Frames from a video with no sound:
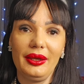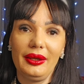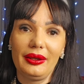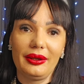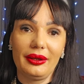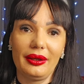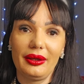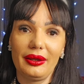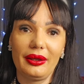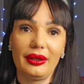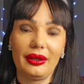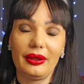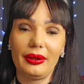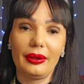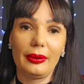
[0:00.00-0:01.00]

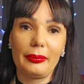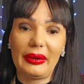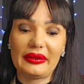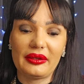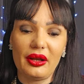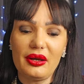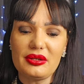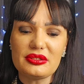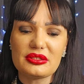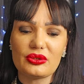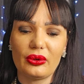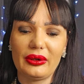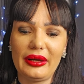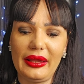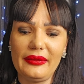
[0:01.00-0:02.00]
But also
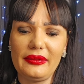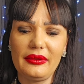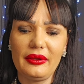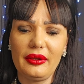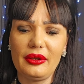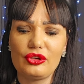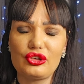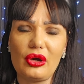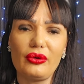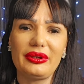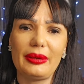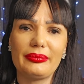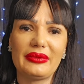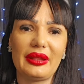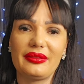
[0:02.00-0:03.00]
show
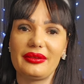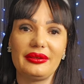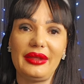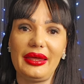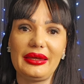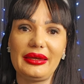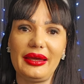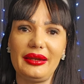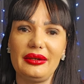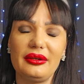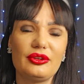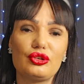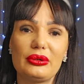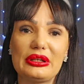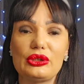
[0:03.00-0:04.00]
them that they can
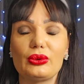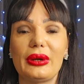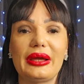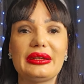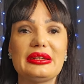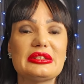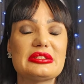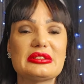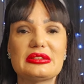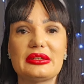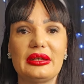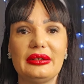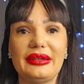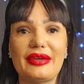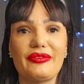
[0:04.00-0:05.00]
treat you like this
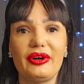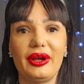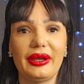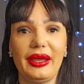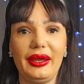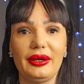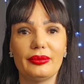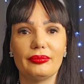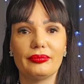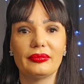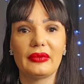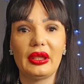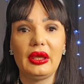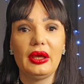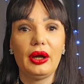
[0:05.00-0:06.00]
never again.
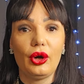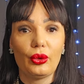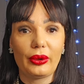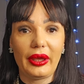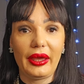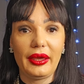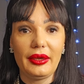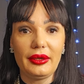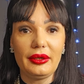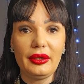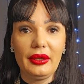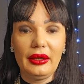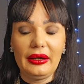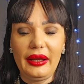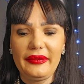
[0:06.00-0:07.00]
Okay,
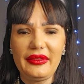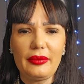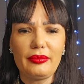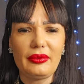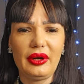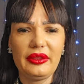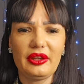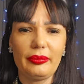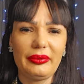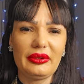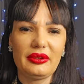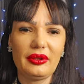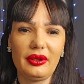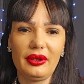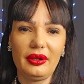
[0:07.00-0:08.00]
let them a little bit,
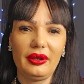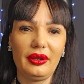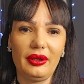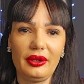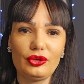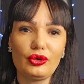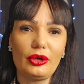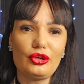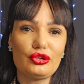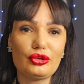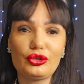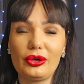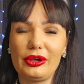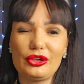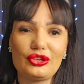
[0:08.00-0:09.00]

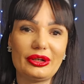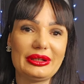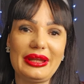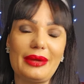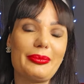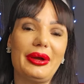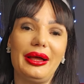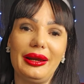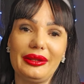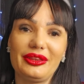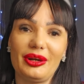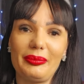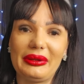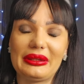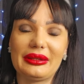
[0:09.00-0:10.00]
torture them a little
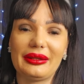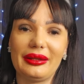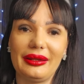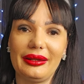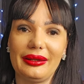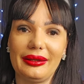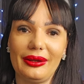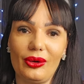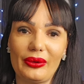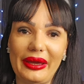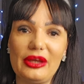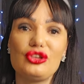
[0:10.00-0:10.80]
bit, okay?